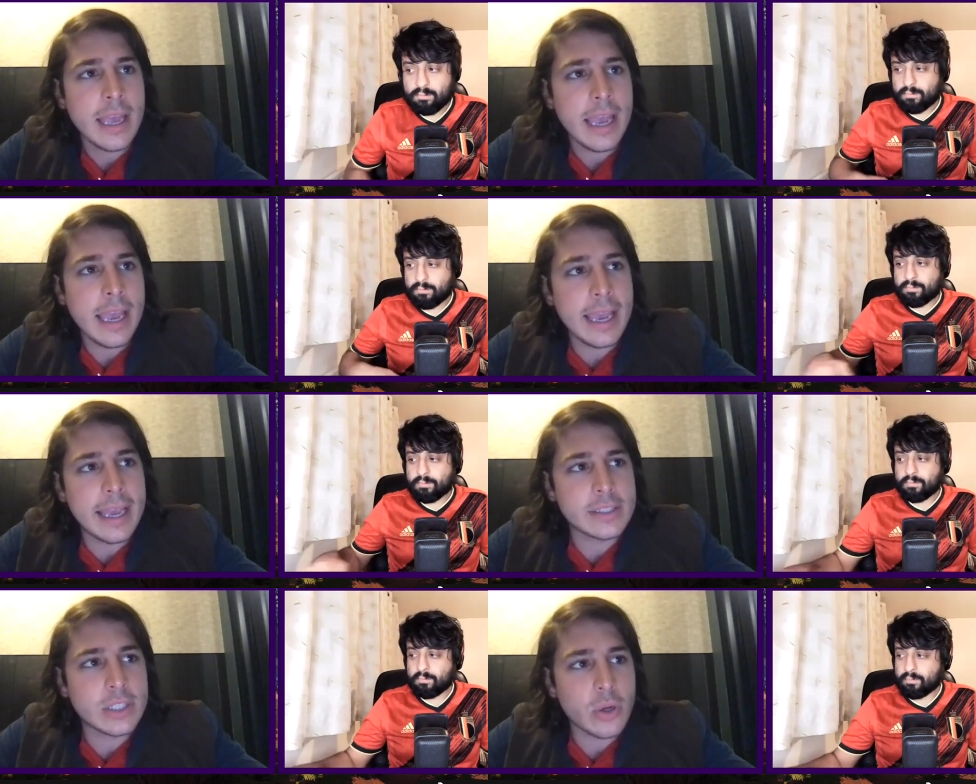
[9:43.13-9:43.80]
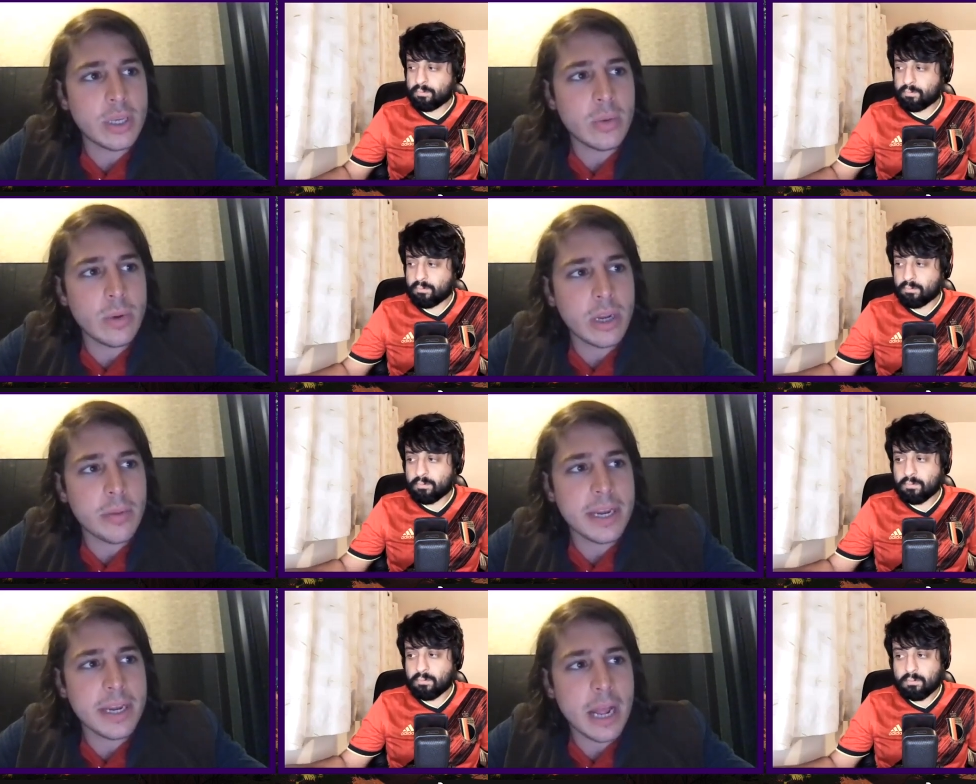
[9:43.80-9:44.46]
Speaker 1: And so he
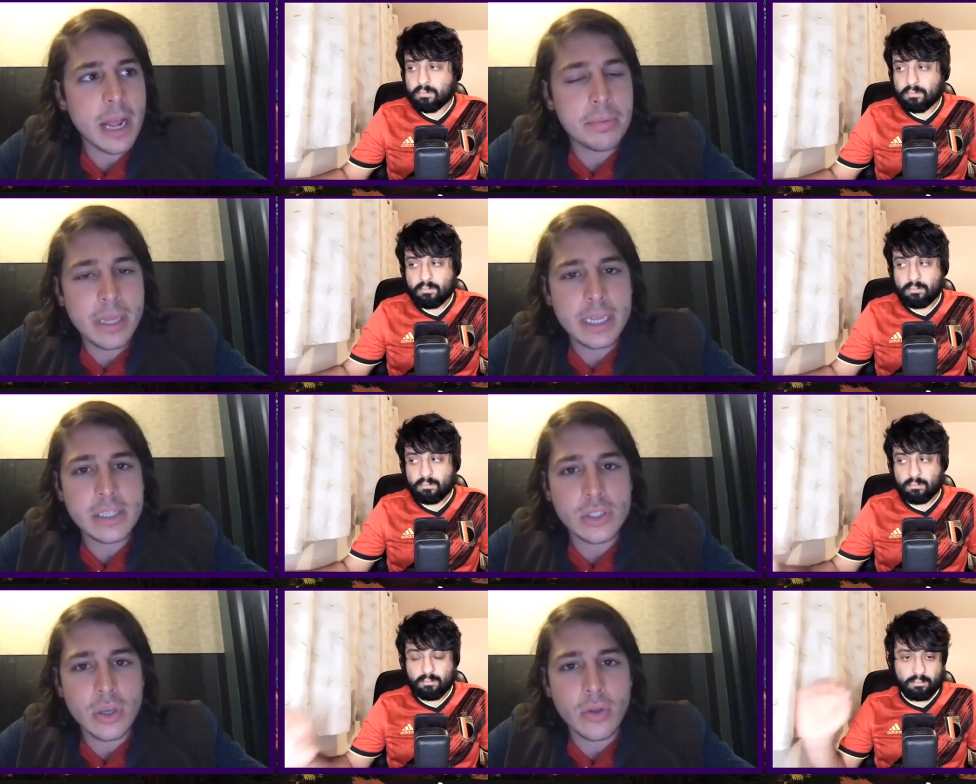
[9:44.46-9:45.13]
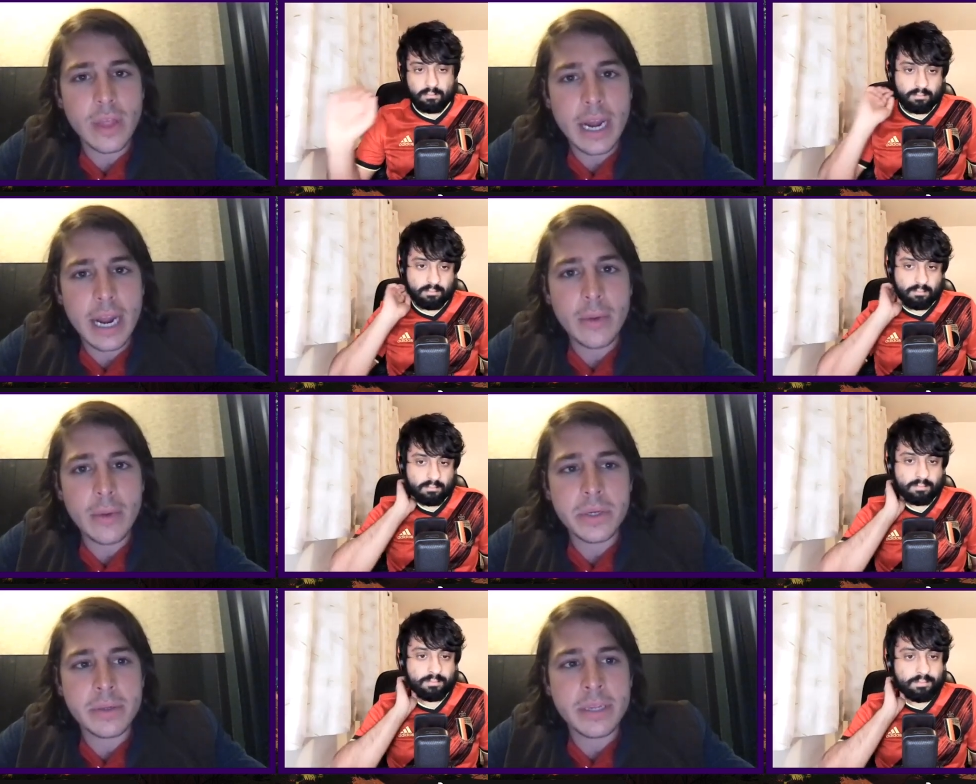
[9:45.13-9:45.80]
recommended I played so that I
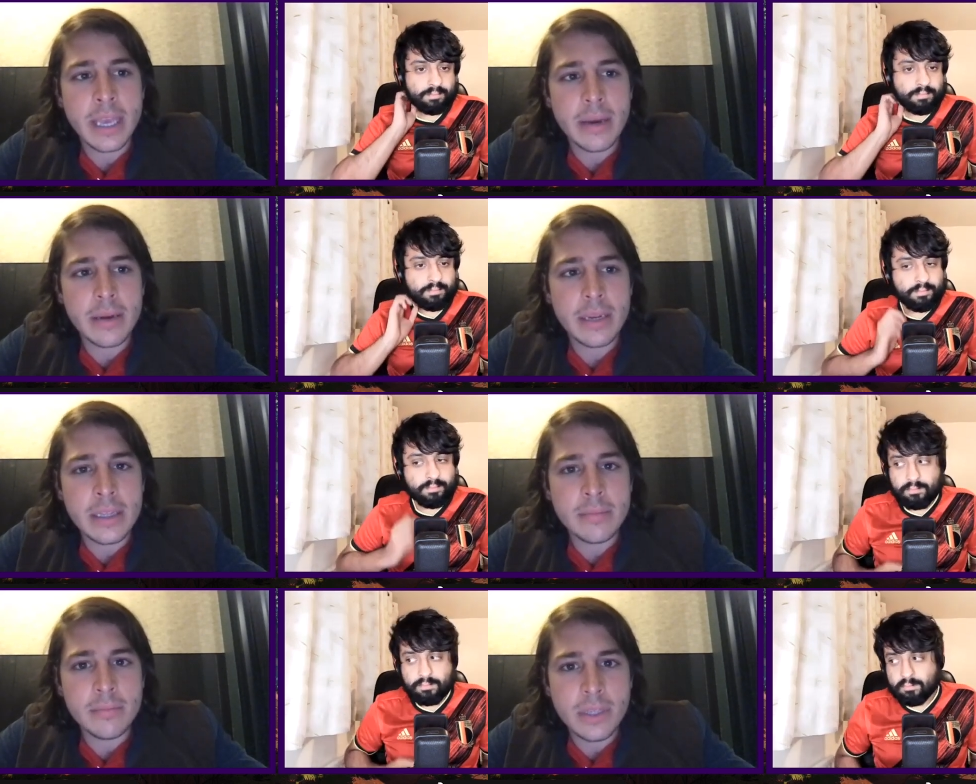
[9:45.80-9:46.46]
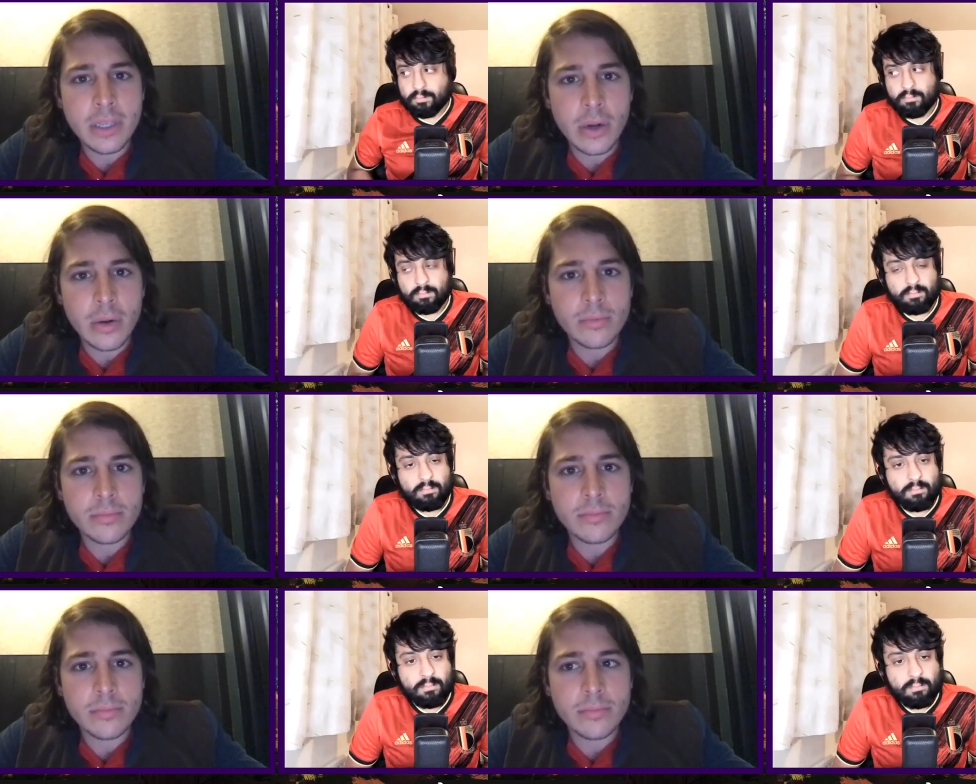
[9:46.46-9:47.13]
would get, you know,
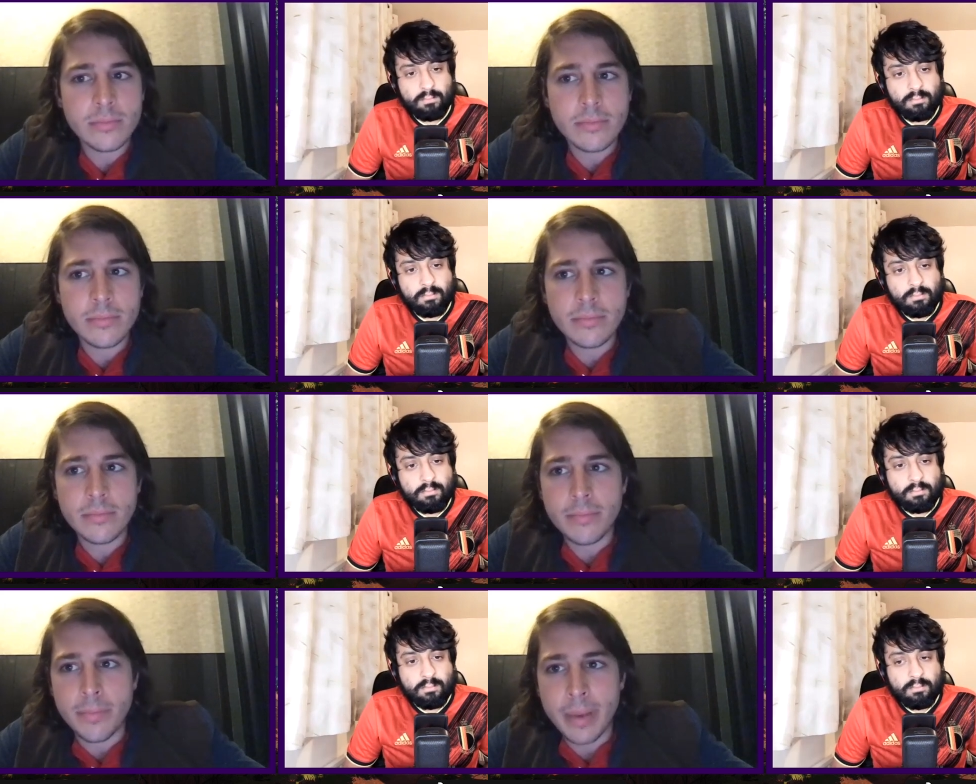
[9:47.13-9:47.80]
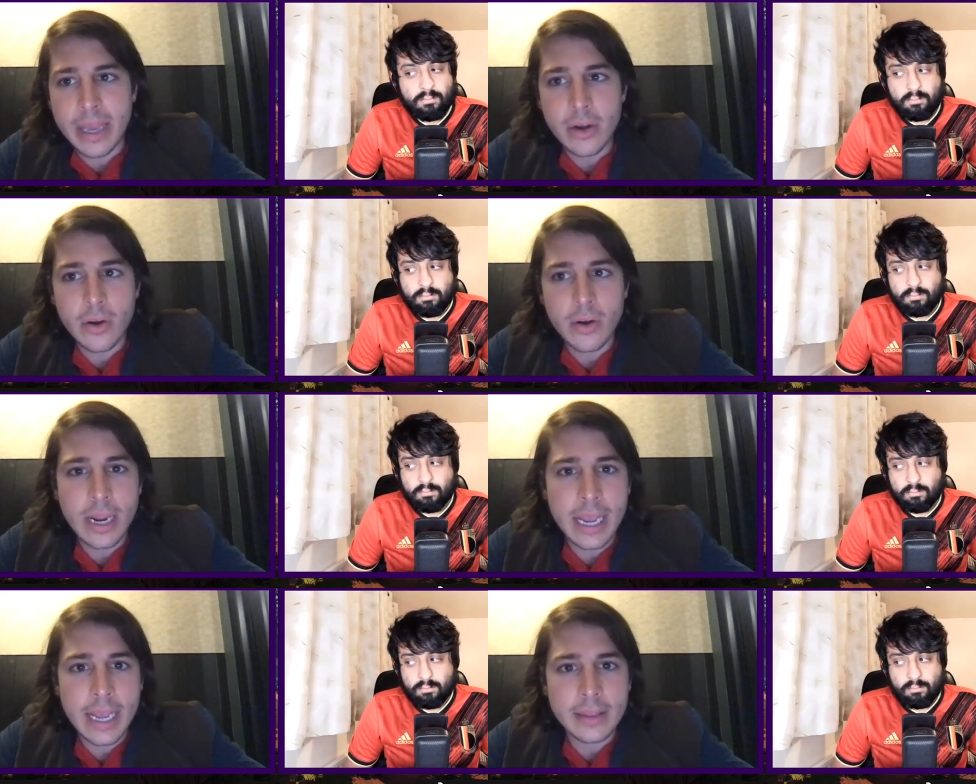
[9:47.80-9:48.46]
better
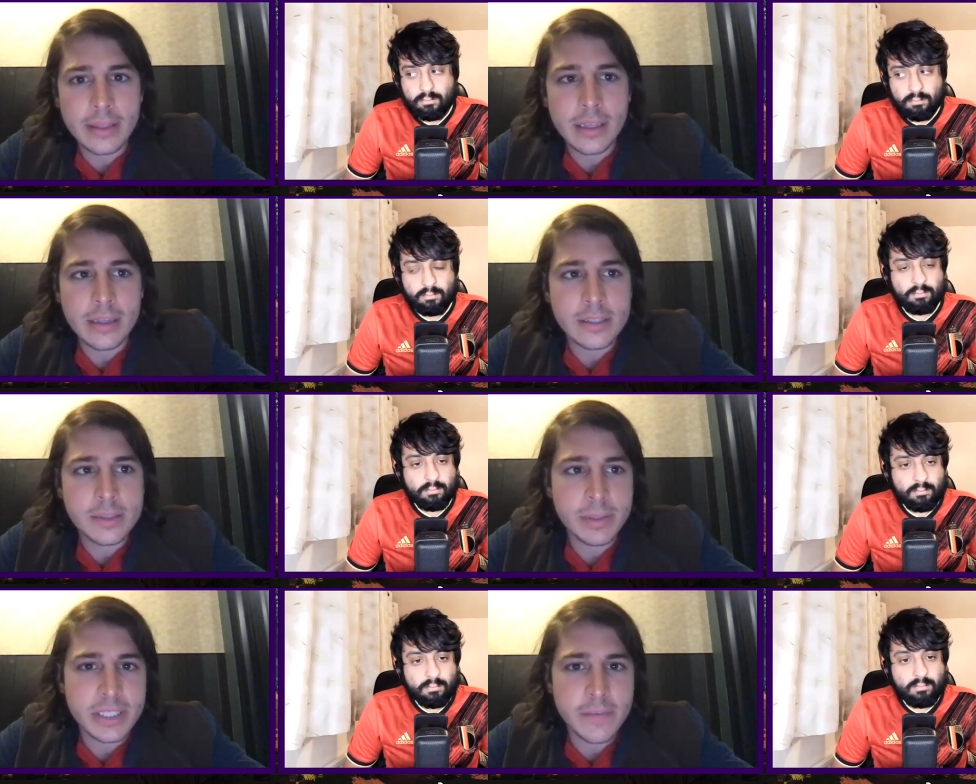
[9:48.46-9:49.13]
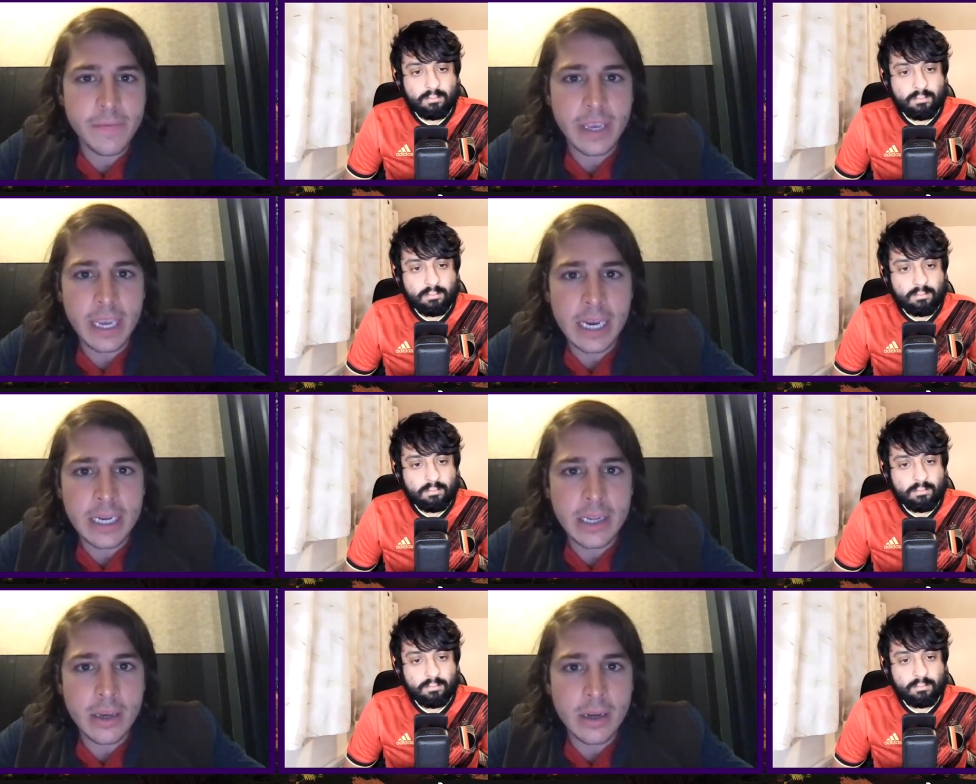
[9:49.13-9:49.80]
at the specific
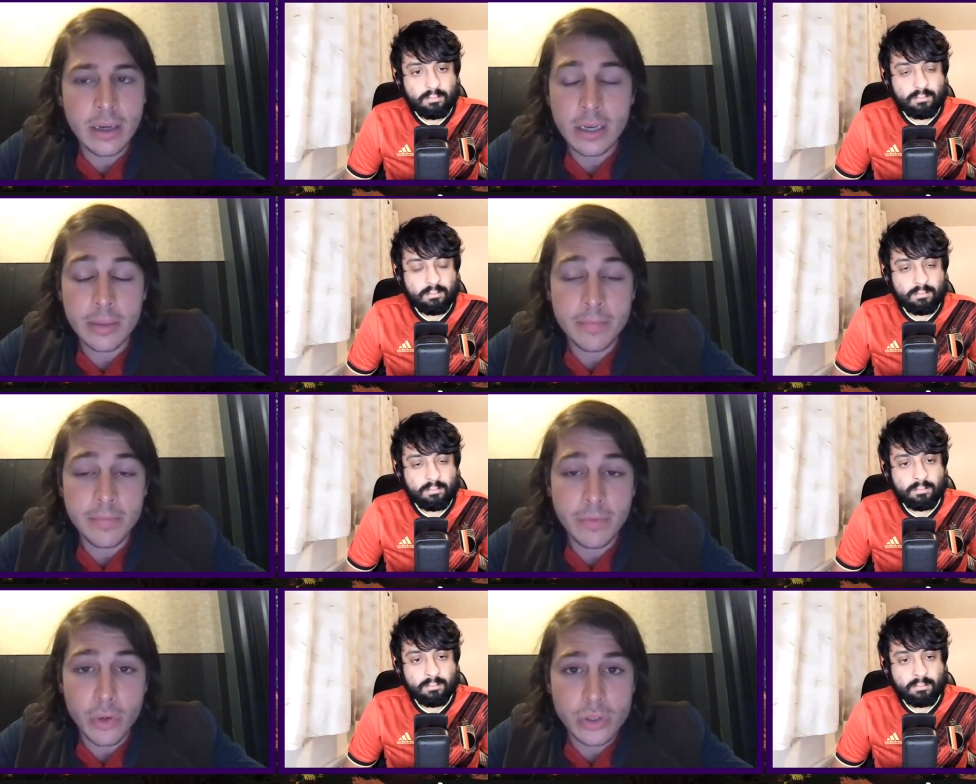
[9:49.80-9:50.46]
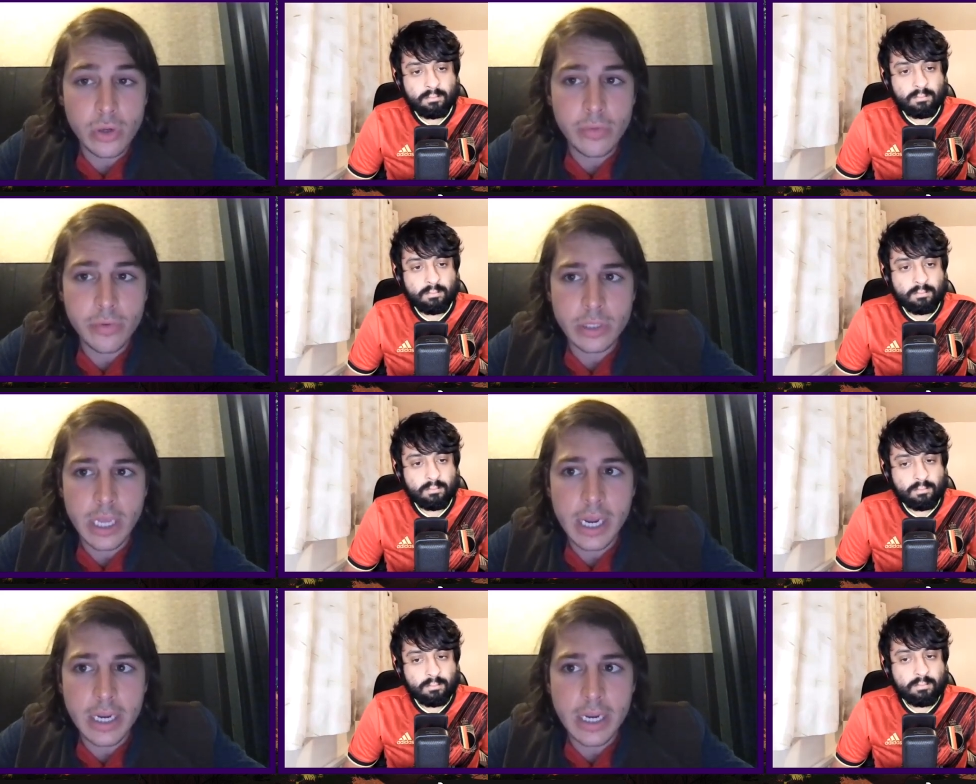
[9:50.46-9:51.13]
eighty um, voiceover
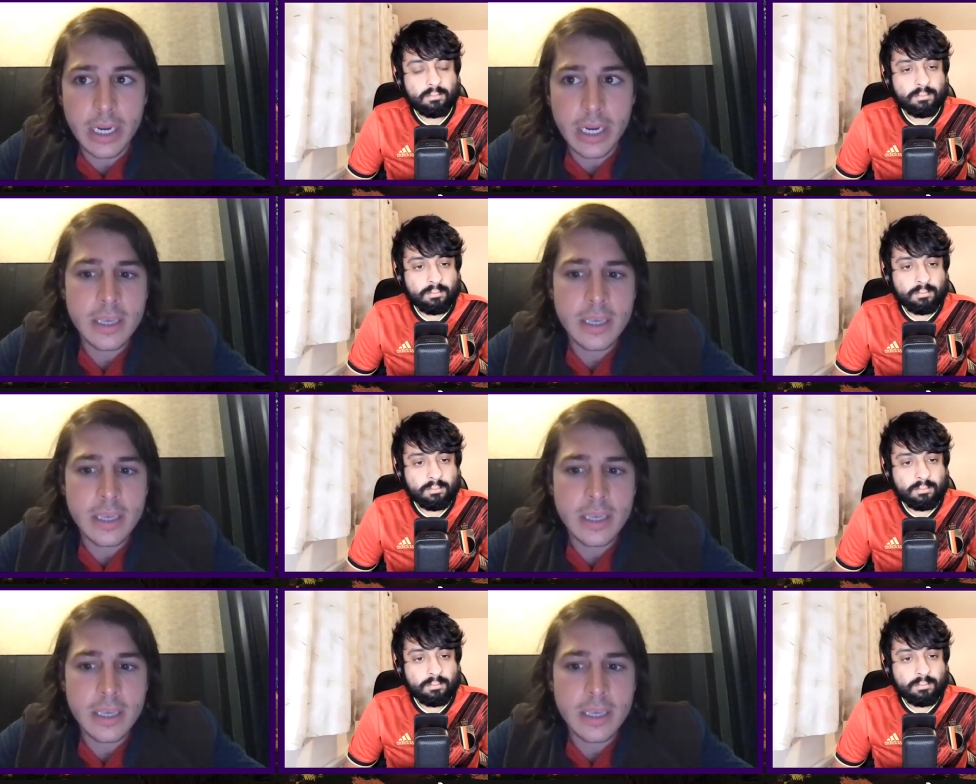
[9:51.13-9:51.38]
lines